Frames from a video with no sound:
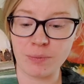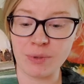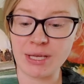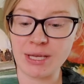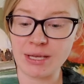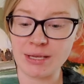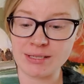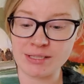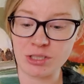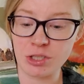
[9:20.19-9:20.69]

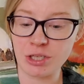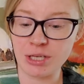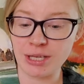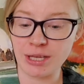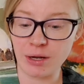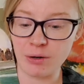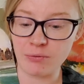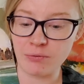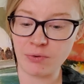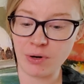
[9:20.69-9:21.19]
He is
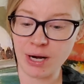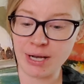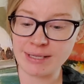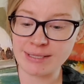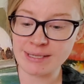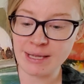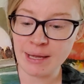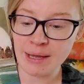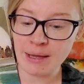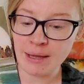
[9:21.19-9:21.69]
looking out for
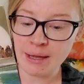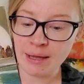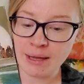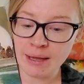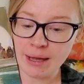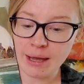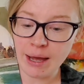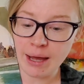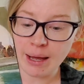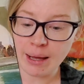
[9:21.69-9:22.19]
us
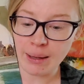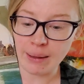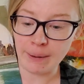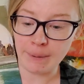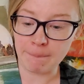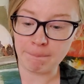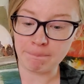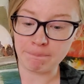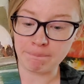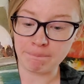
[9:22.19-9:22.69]

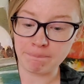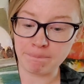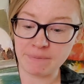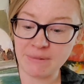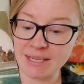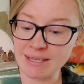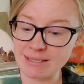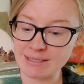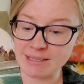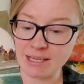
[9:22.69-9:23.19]
um,
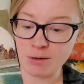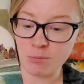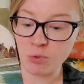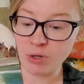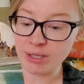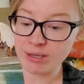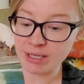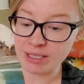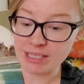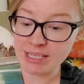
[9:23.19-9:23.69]
in the same
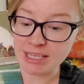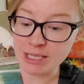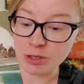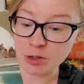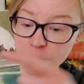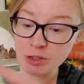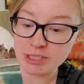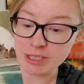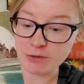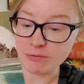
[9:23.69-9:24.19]
way that he
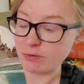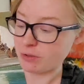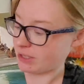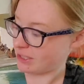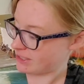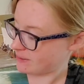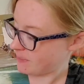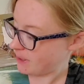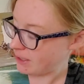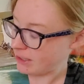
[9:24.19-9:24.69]
looked out for
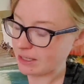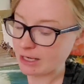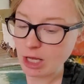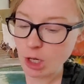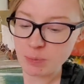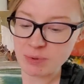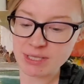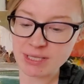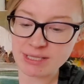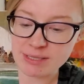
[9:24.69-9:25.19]
this man and
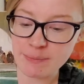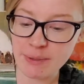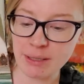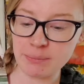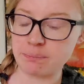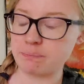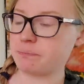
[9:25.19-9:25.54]
helped this man.